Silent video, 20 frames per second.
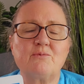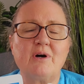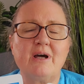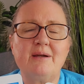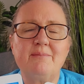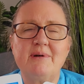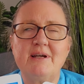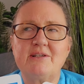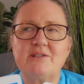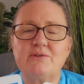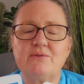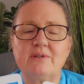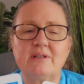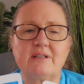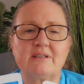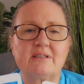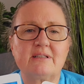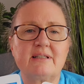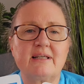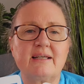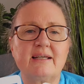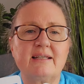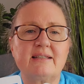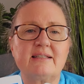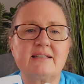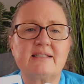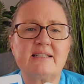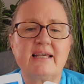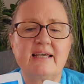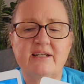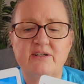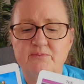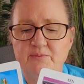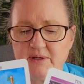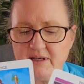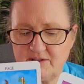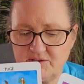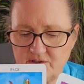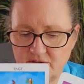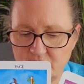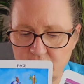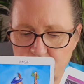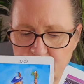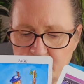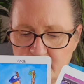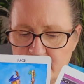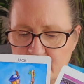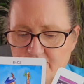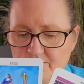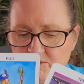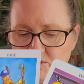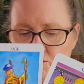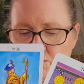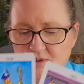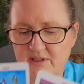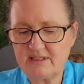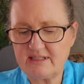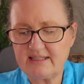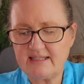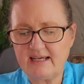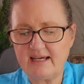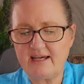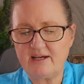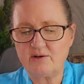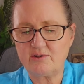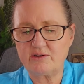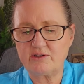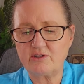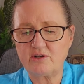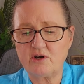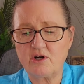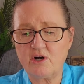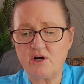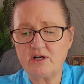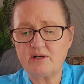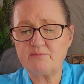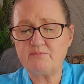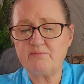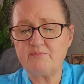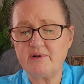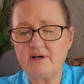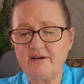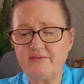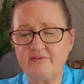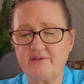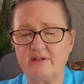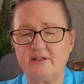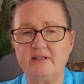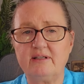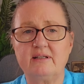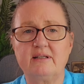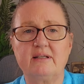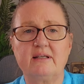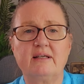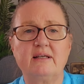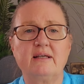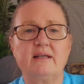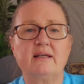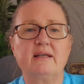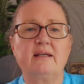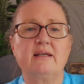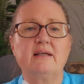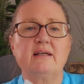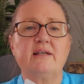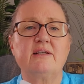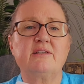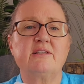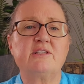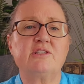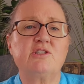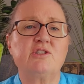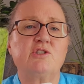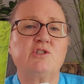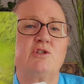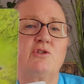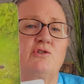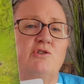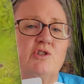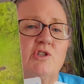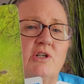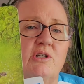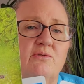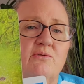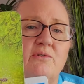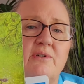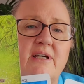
Why am I doing that today? And the 10 of Pentacles. Now, I just want to say the card above it, this is your general